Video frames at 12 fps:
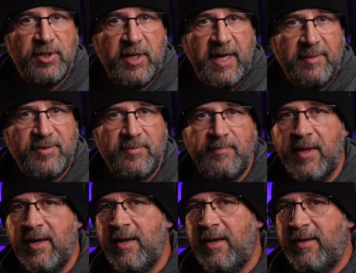games.
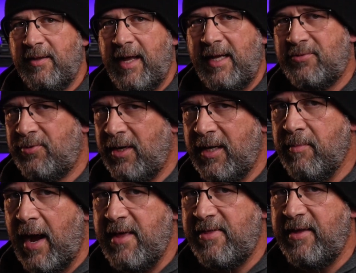That's really
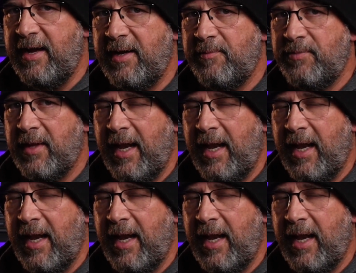my thing.